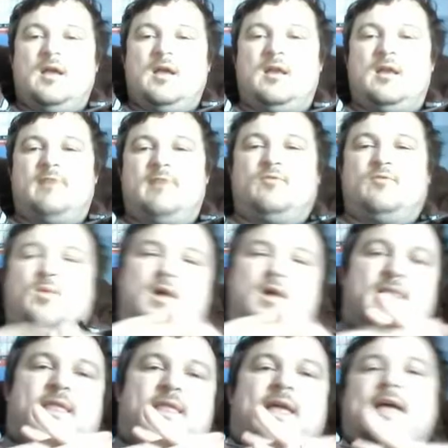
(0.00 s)
Hello
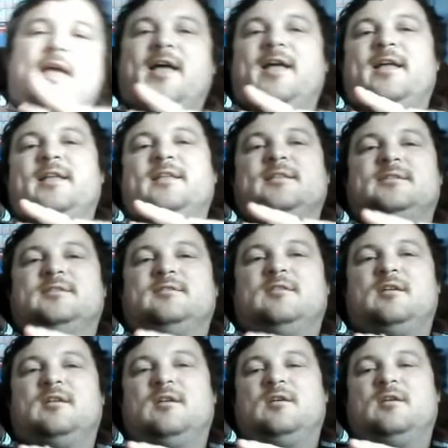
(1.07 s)
everyone and
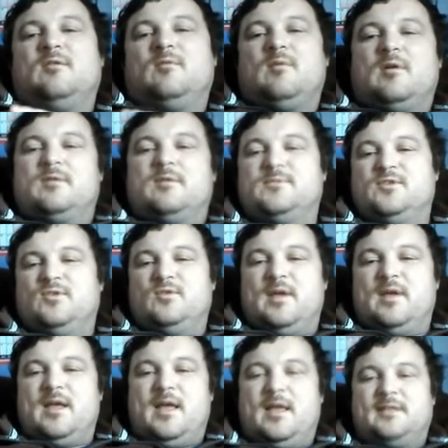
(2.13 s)
welcome to
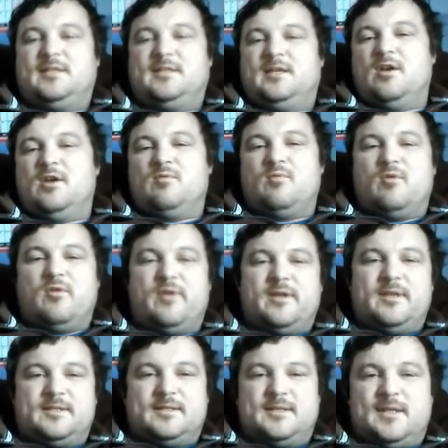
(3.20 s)
SEO
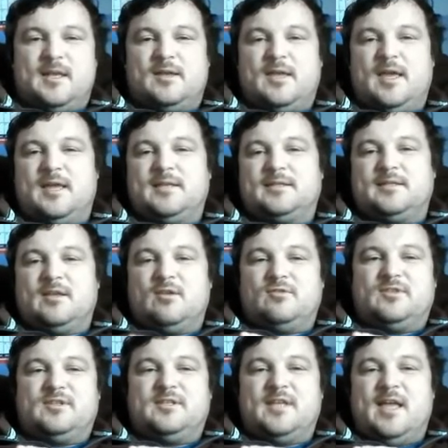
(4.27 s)
Roids. Okay, so
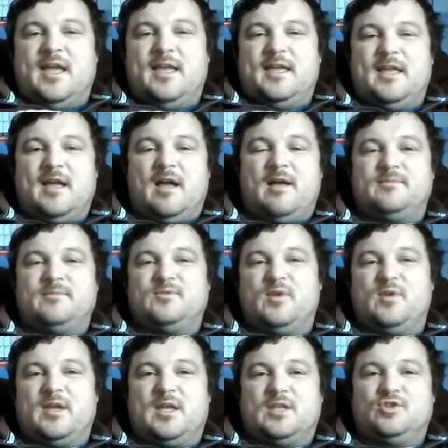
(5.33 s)
today I'm
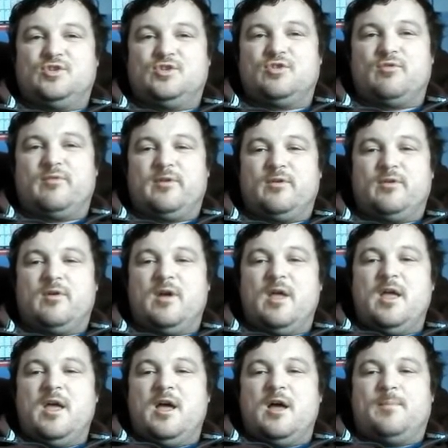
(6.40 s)
doing a tutorial
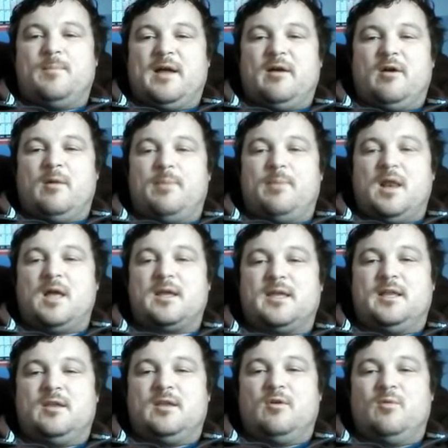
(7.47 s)
about a
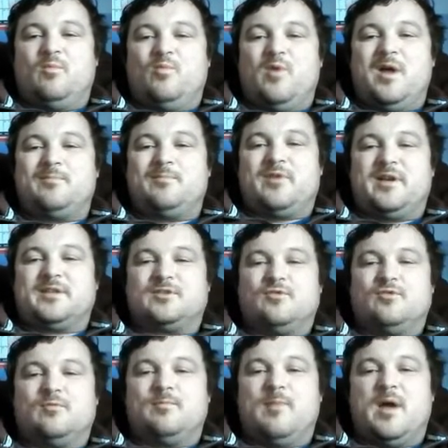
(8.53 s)
plugin on WordPress
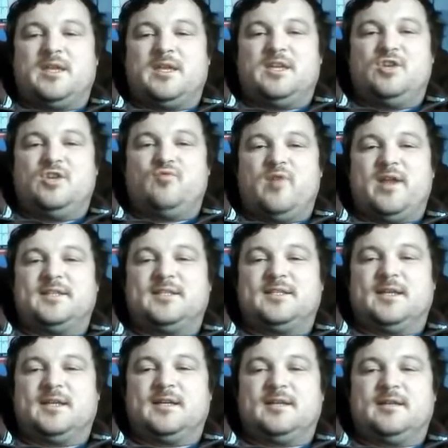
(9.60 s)
called My
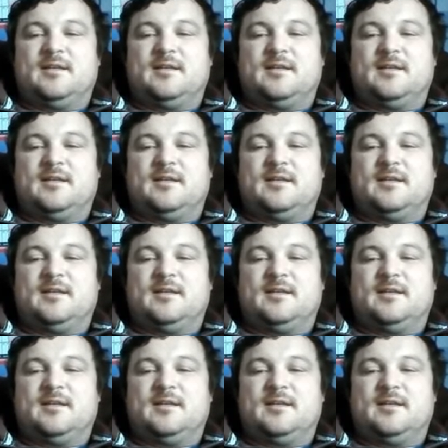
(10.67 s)
Curator.